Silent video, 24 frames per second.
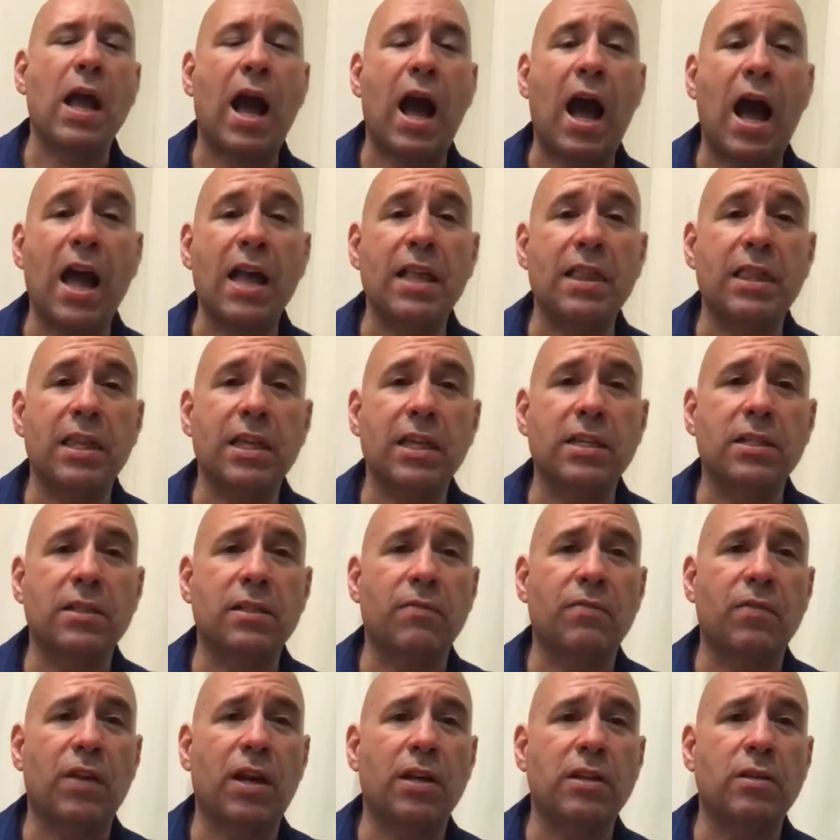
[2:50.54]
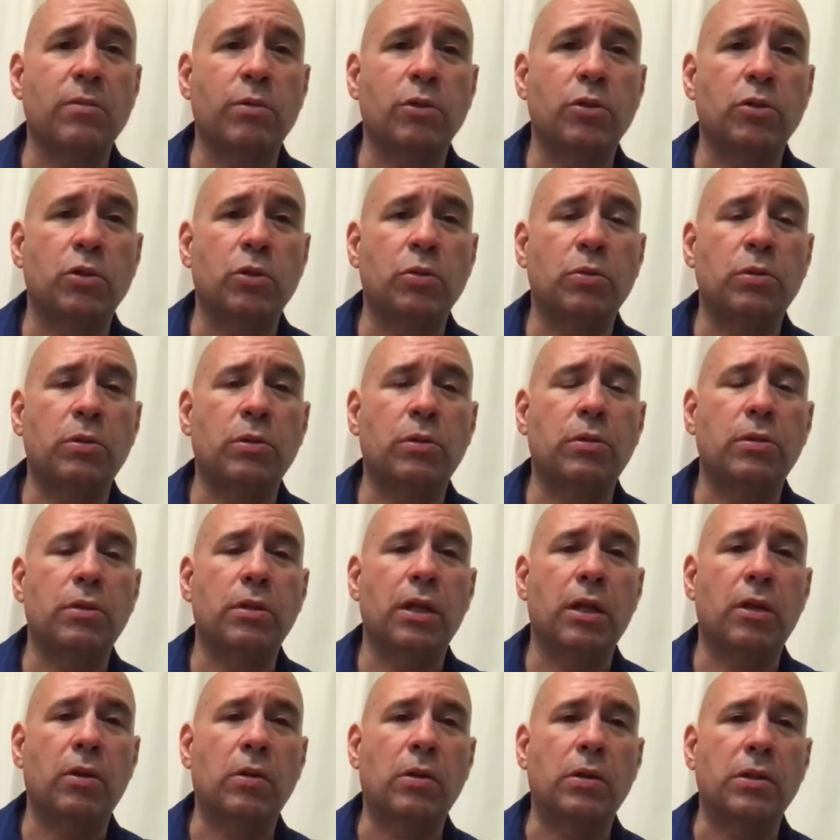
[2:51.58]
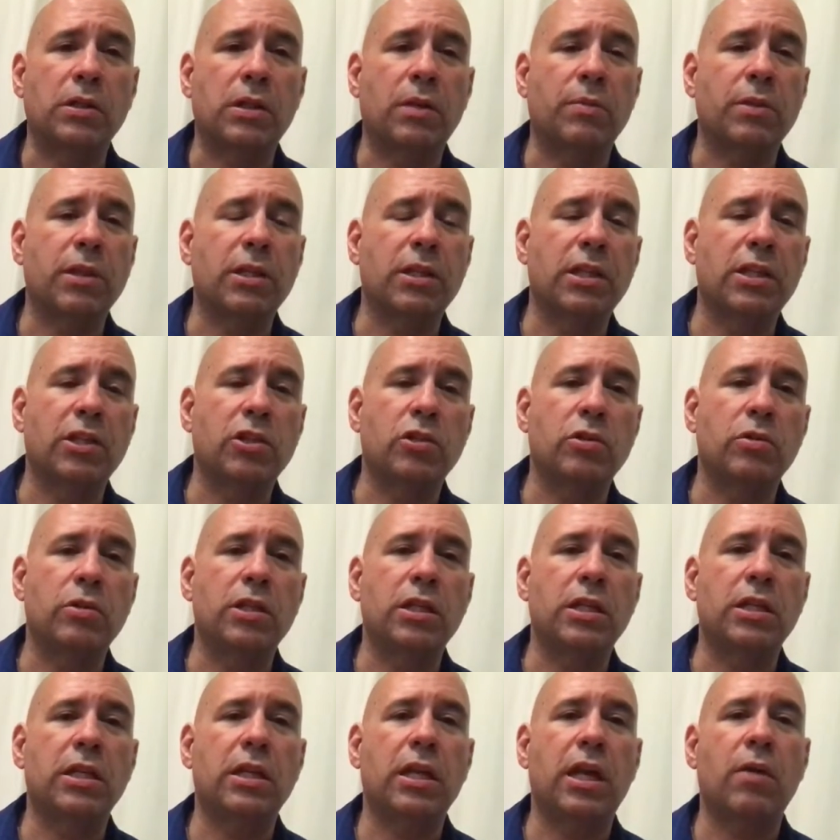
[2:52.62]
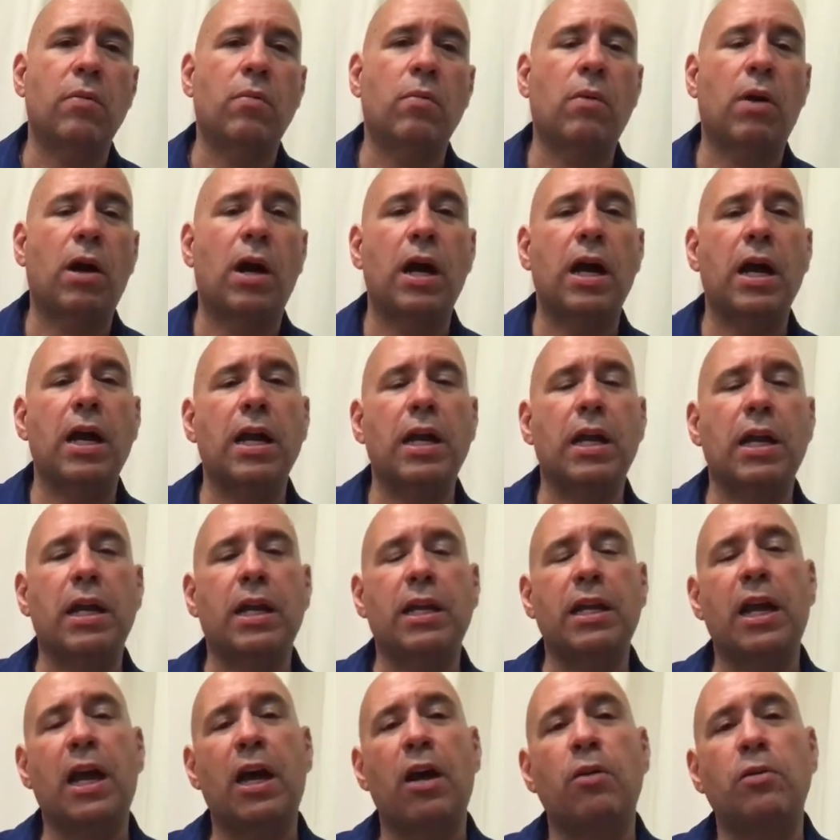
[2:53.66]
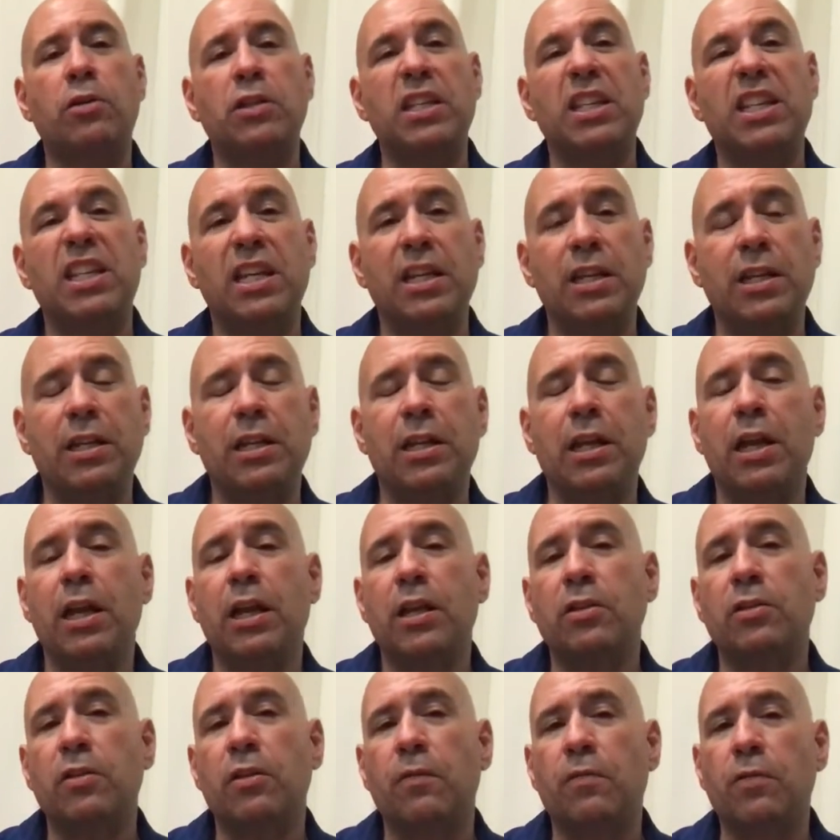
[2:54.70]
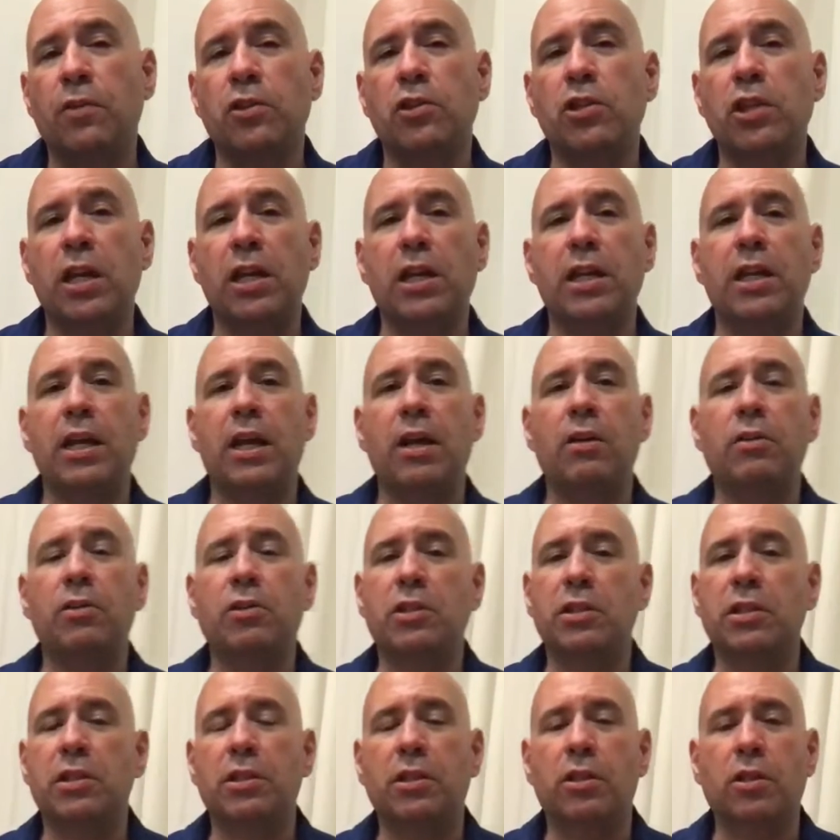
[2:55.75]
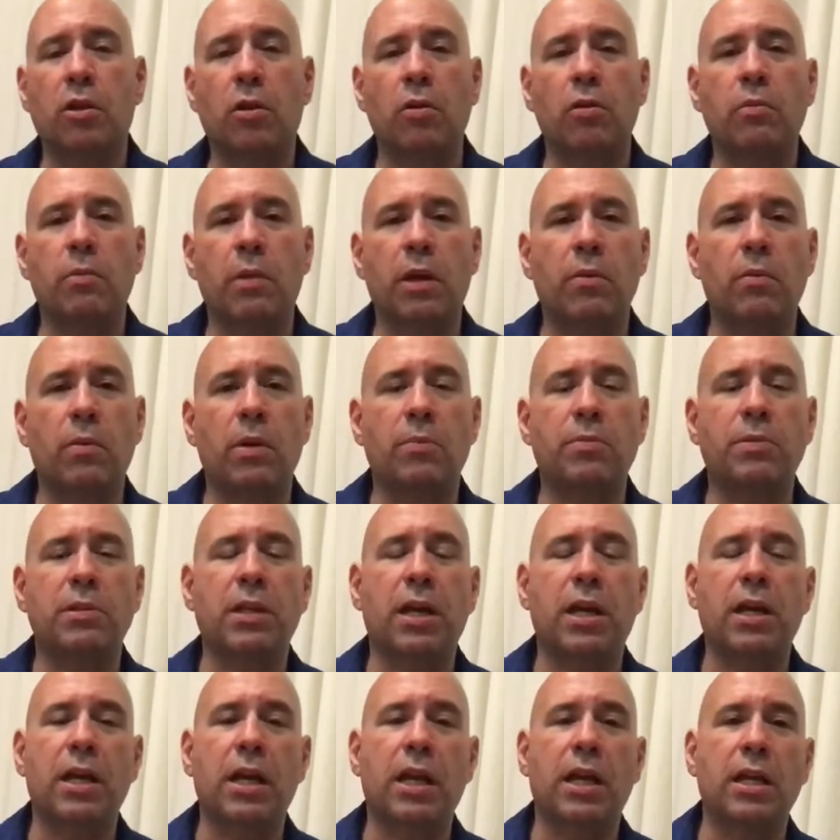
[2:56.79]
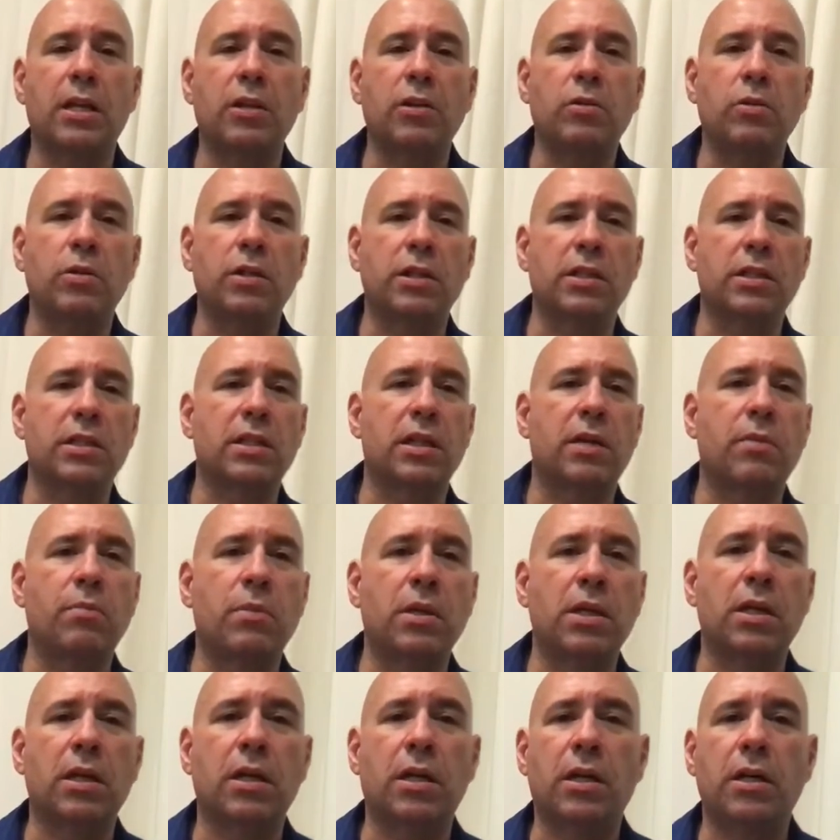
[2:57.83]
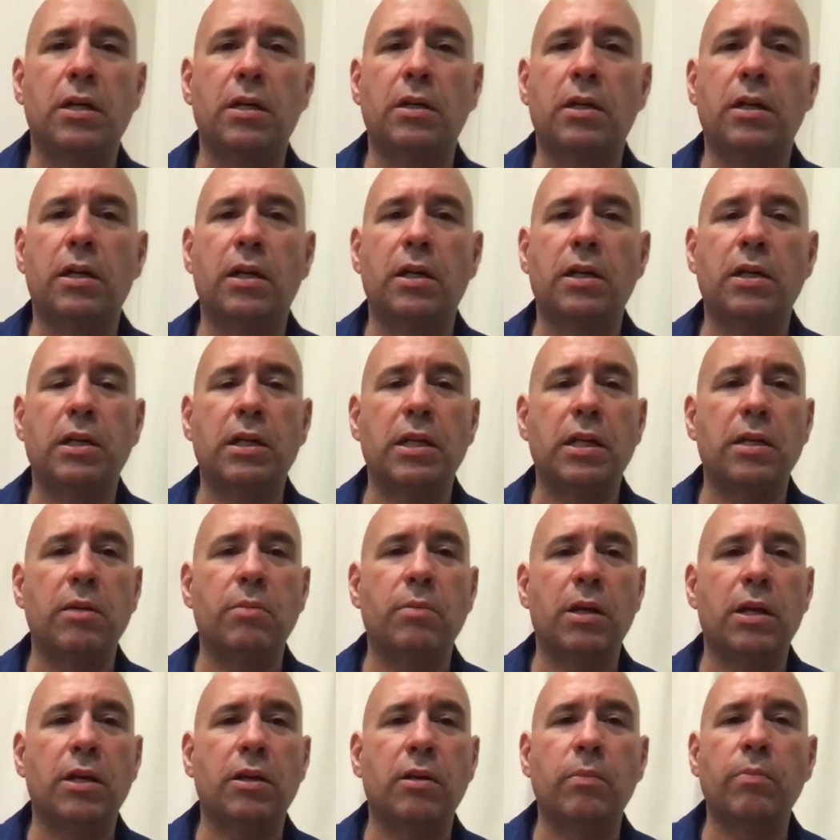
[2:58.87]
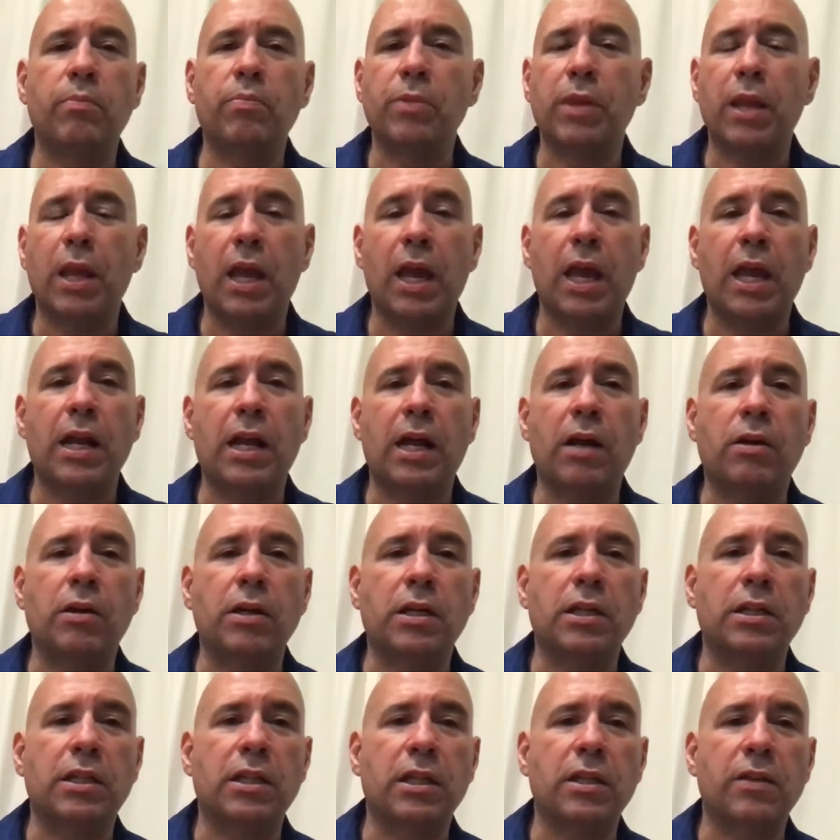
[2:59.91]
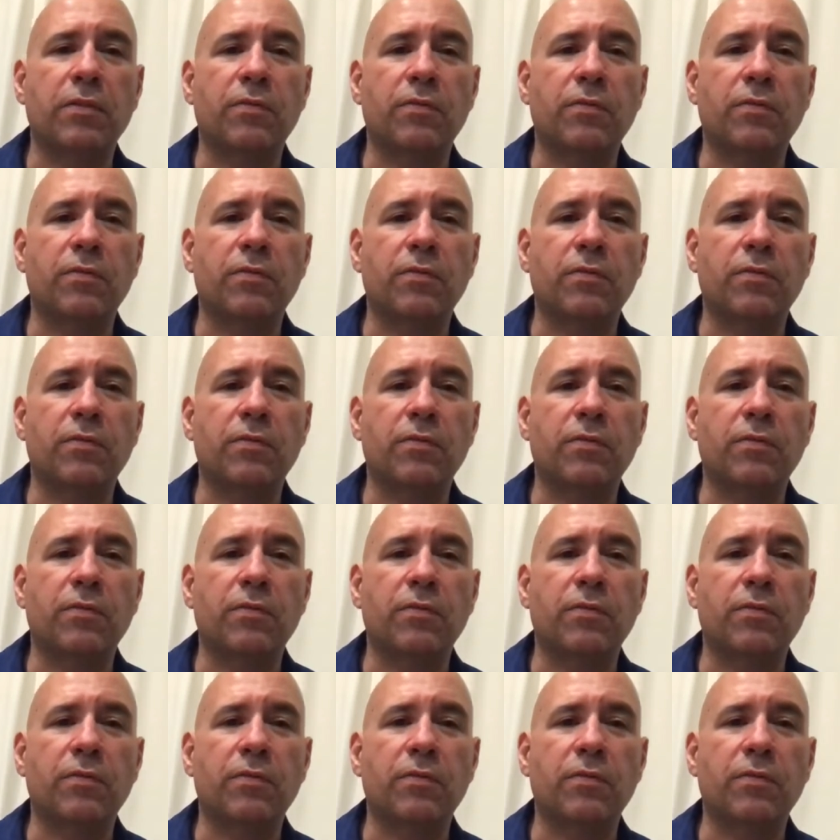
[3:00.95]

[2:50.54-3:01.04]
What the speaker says: I think it's a valuable tool or something that you need, and why and how to get it. So if you check it out, just go to my website and you can send me an email and I'll get the